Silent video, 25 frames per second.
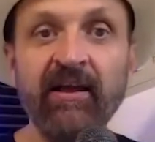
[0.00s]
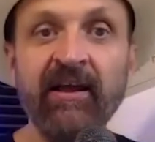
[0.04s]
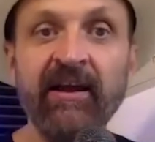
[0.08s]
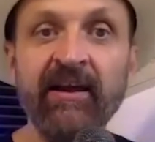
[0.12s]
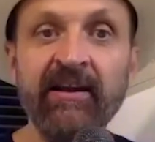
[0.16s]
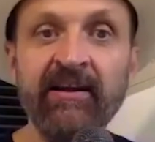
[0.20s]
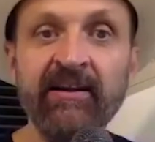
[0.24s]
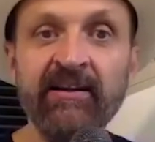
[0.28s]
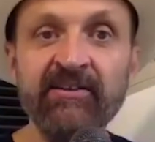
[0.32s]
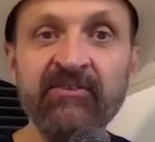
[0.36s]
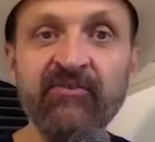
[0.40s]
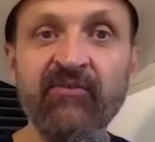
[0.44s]
And
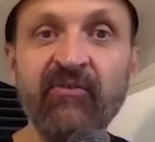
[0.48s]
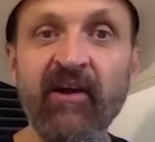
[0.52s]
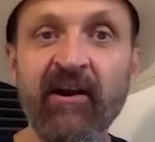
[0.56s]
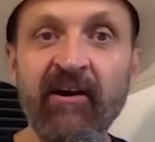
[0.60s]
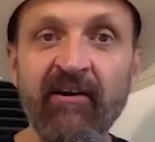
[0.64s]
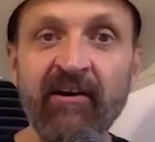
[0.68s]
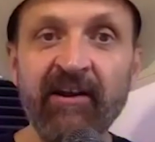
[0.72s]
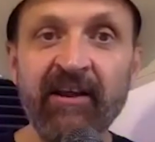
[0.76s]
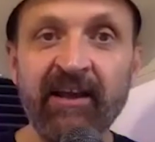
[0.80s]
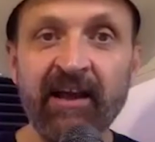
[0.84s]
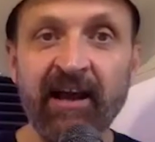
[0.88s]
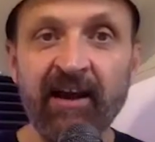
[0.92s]
it is
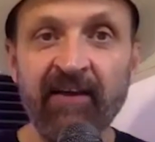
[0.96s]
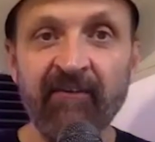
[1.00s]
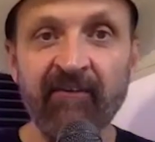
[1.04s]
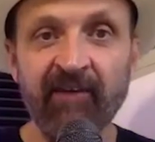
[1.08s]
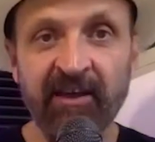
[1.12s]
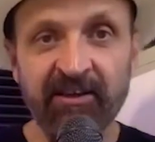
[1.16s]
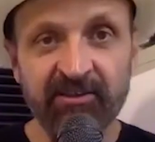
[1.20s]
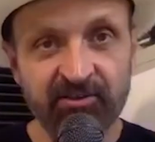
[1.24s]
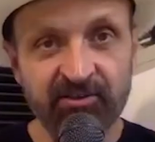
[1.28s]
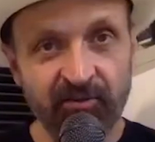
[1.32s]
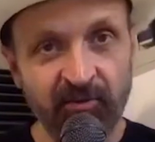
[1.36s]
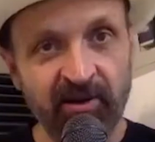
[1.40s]
very kind of
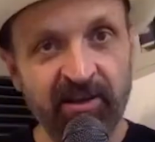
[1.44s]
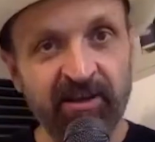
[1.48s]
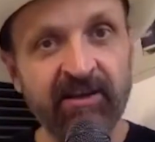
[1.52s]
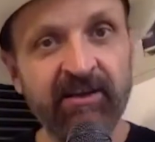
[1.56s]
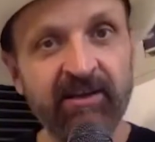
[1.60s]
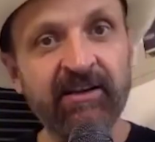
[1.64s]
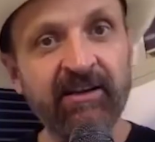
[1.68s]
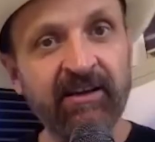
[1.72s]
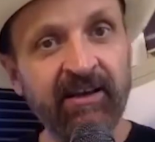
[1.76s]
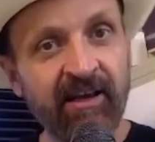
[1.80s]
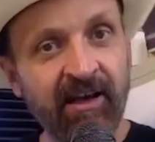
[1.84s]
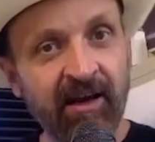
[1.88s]
angst
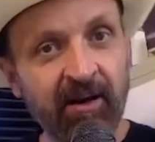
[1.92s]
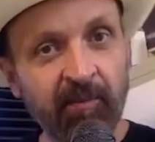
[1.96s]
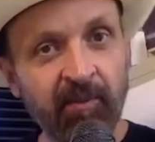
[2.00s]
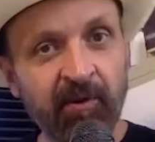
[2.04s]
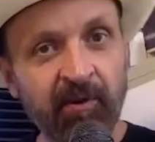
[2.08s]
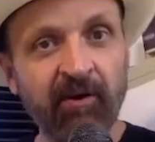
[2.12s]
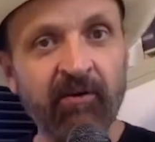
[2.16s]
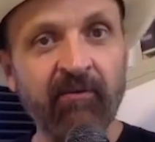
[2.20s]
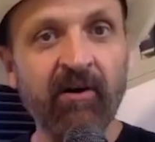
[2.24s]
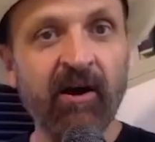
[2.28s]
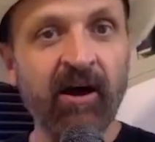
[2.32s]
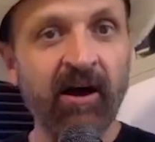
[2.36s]
ridden and kind of
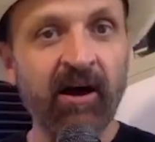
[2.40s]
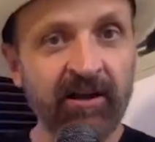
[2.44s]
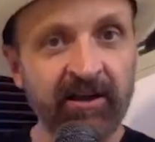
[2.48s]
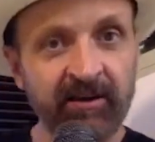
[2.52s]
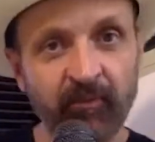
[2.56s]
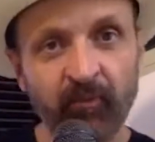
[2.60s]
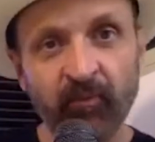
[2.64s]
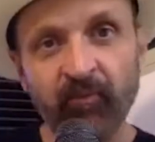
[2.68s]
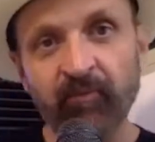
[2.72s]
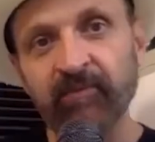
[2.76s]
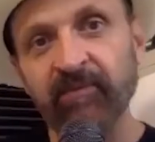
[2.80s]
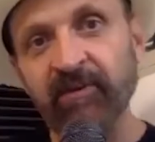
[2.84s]
punk rock,
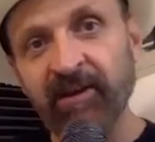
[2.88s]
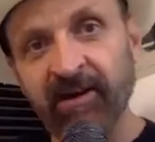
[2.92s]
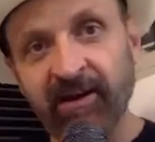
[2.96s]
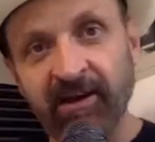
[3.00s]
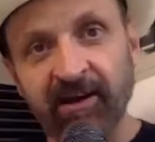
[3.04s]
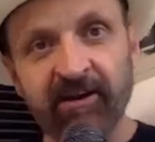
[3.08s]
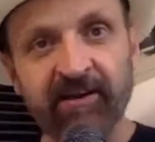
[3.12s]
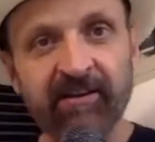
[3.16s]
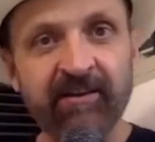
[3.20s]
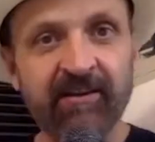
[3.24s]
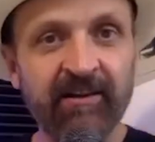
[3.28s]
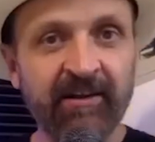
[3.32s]
and
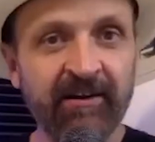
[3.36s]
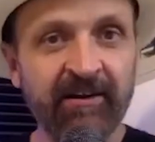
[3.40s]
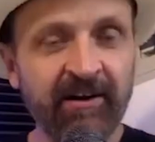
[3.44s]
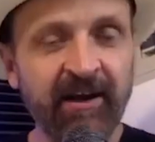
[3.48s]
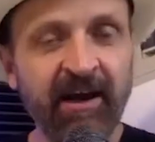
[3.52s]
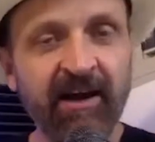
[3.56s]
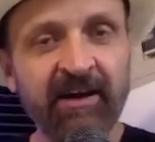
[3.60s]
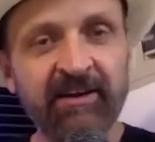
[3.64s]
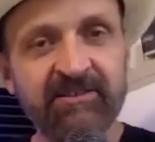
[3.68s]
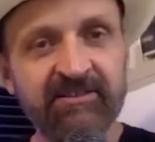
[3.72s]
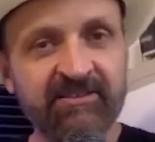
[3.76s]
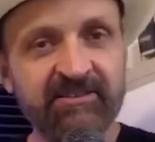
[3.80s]
kind of
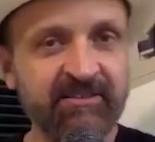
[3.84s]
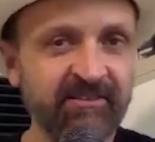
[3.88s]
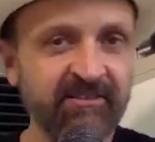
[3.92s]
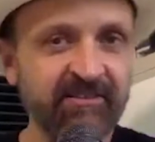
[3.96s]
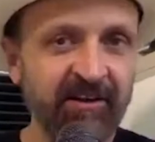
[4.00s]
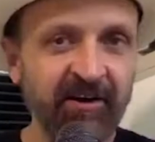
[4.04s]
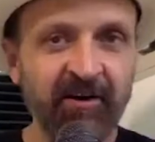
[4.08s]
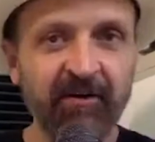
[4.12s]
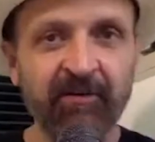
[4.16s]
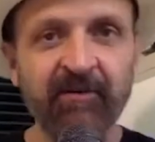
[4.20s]
not as,